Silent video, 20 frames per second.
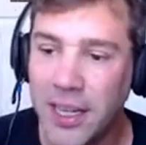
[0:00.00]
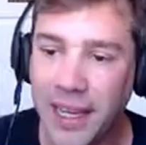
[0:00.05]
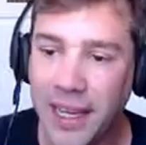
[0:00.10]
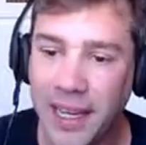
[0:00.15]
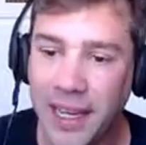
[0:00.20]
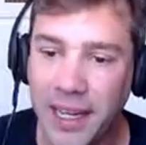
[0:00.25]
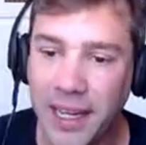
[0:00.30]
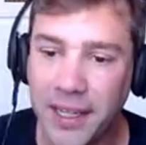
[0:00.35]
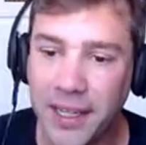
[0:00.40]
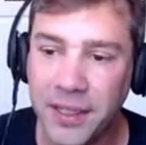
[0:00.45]

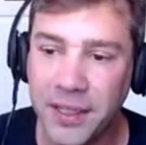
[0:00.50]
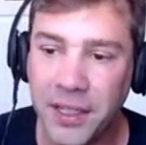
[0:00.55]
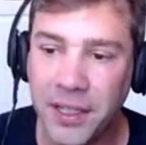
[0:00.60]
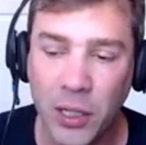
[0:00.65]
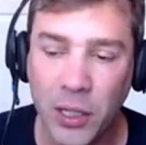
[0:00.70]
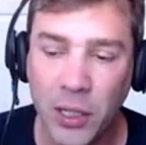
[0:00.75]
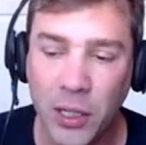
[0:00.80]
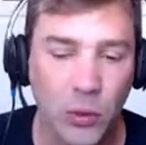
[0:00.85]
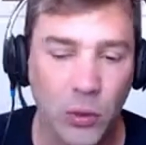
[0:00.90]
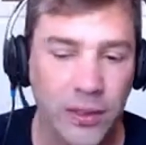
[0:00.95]
And
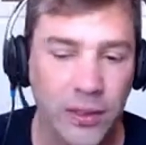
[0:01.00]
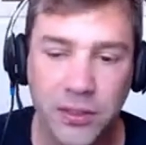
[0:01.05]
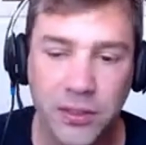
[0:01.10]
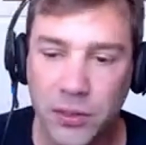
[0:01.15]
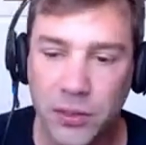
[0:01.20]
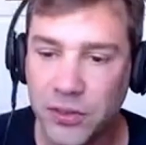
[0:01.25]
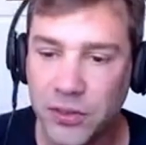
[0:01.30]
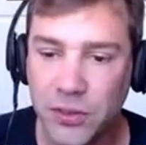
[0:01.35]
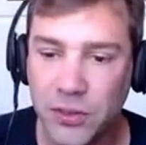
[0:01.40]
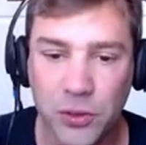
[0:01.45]
he always
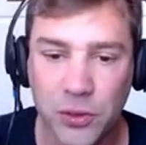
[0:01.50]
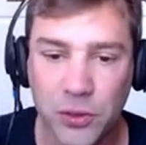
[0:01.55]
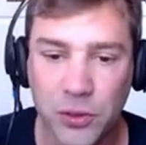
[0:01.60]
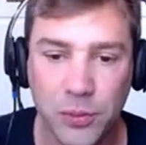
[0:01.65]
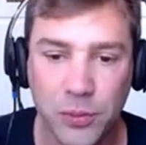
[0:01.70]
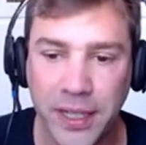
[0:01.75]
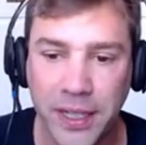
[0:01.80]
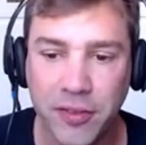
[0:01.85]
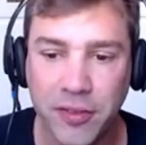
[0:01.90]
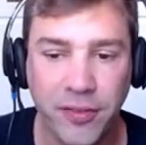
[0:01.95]
used to
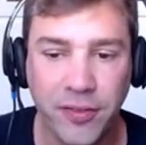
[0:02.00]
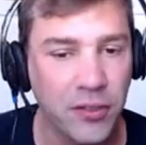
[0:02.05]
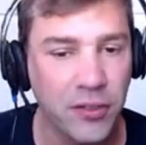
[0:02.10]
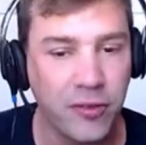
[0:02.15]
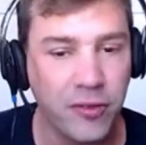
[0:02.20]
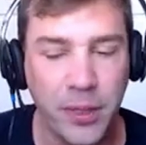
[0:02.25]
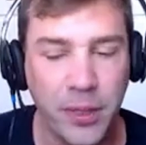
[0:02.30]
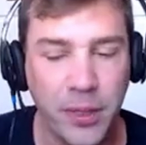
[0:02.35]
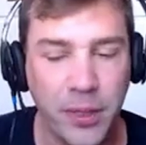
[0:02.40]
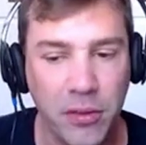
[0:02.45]
make fun
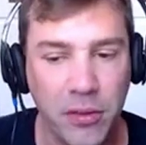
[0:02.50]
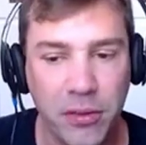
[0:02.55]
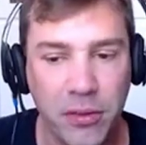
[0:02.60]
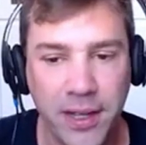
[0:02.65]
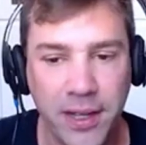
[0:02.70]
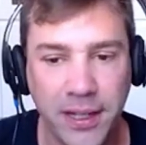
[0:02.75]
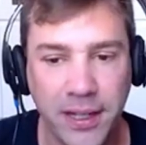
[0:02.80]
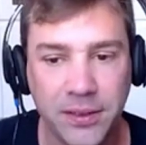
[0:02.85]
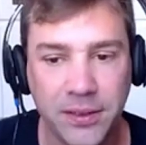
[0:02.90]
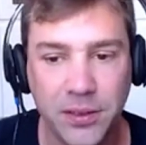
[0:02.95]
of me
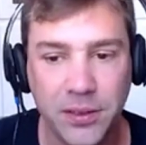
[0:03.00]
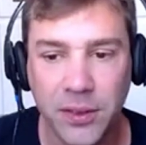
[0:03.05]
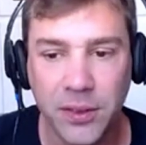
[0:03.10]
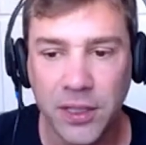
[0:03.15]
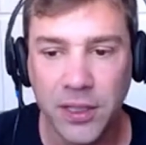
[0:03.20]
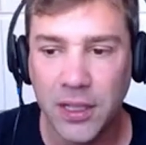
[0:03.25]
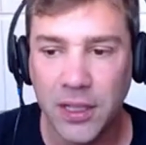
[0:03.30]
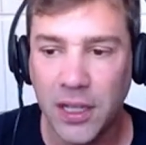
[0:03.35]
that